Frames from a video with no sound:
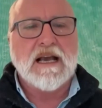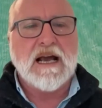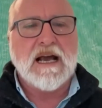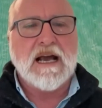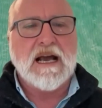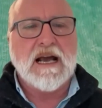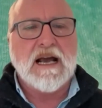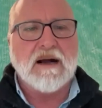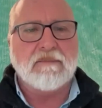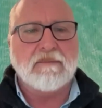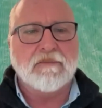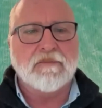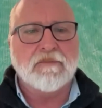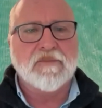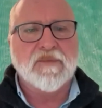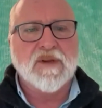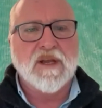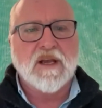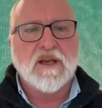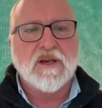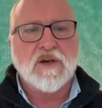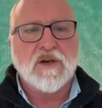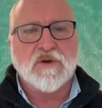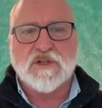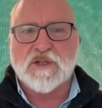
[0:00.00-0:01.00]

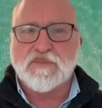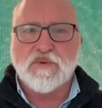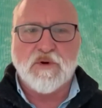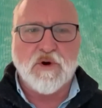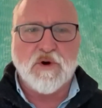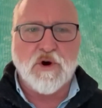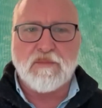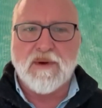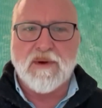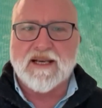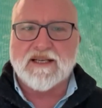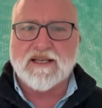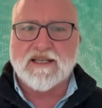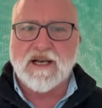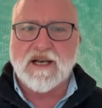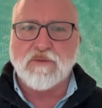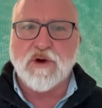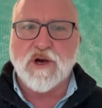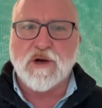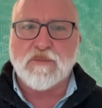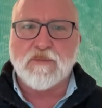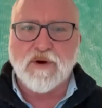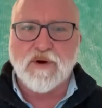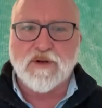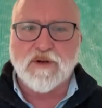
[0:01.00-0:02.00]
Your support makes our
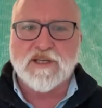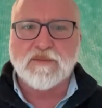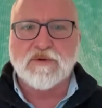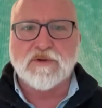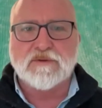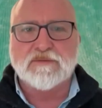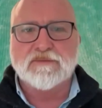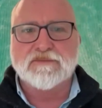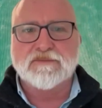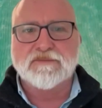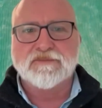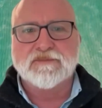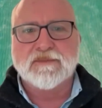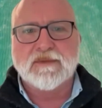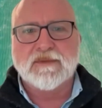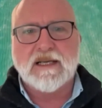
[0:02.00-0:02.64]
work possible,